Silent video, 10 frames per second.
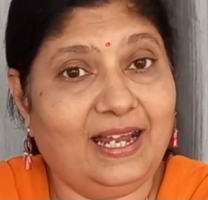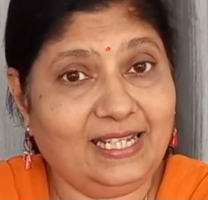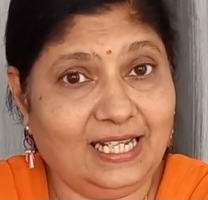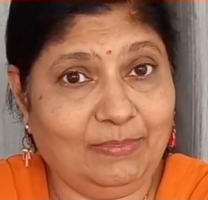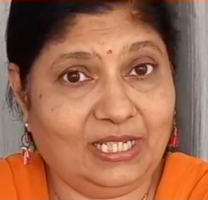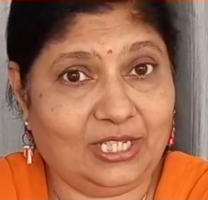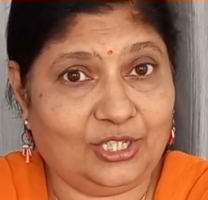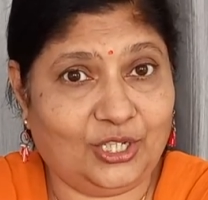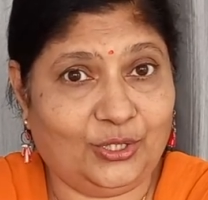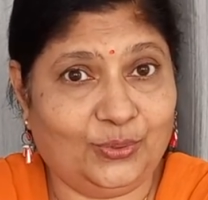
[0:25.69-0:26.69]
shall be
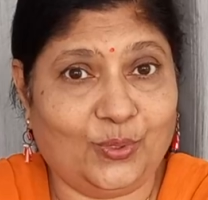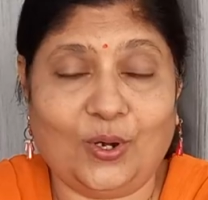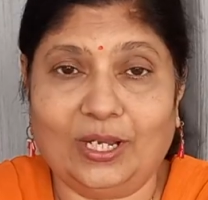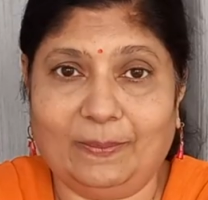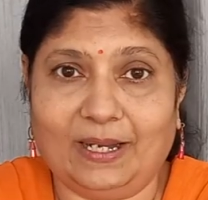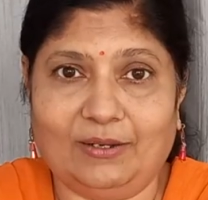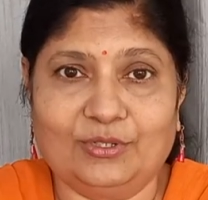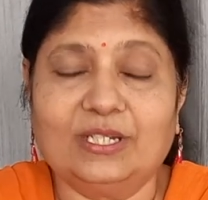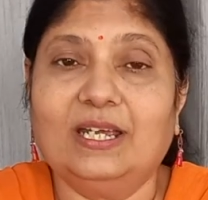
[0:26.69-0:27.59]
teaching you all about